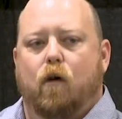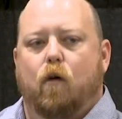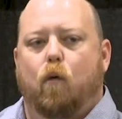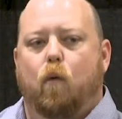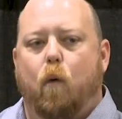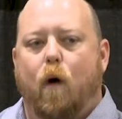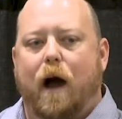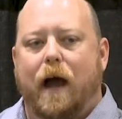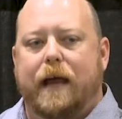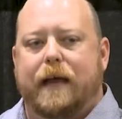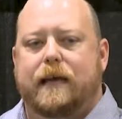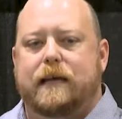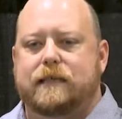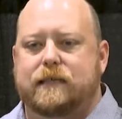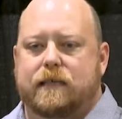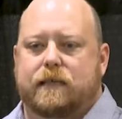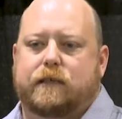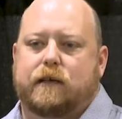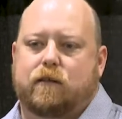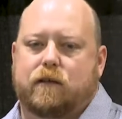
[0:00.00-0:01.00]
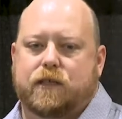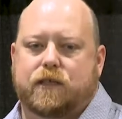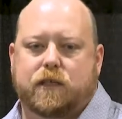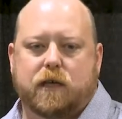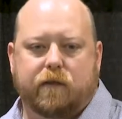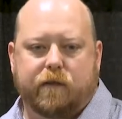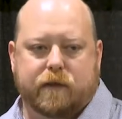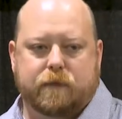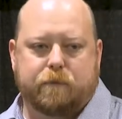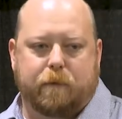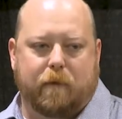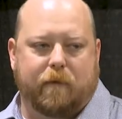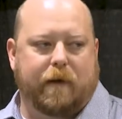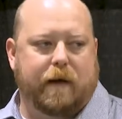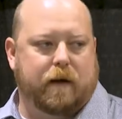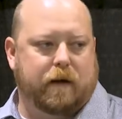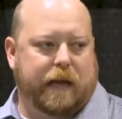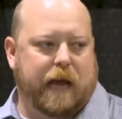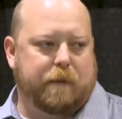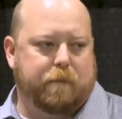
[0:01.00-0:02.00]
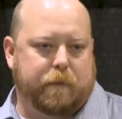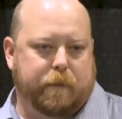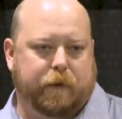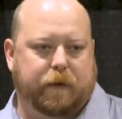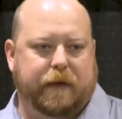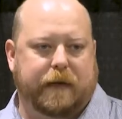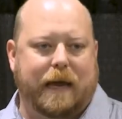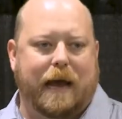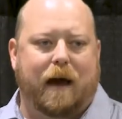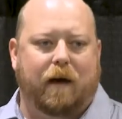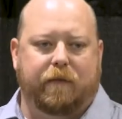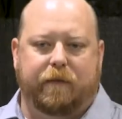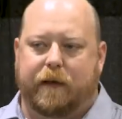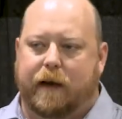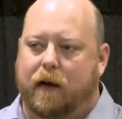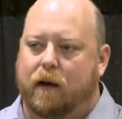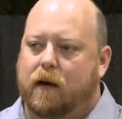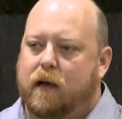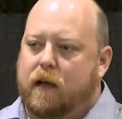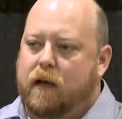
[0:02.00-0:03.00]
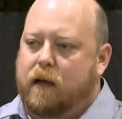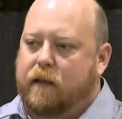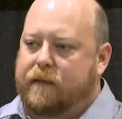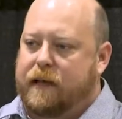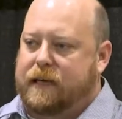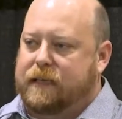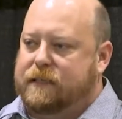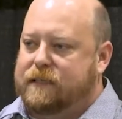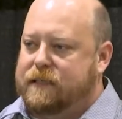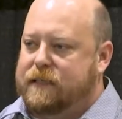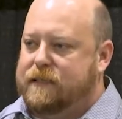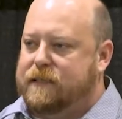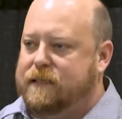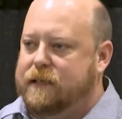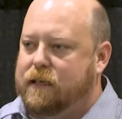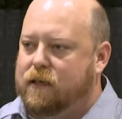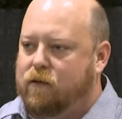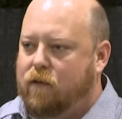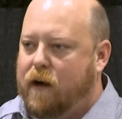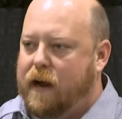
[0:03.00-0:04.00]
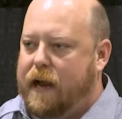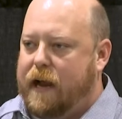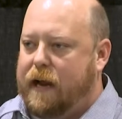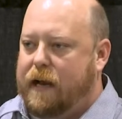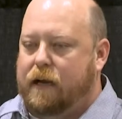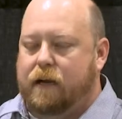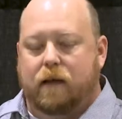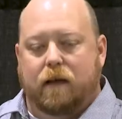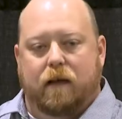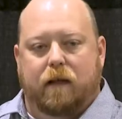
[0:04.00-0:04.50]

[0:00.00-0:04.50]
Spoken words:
Why isn't there a service provider capability out there that exists at gray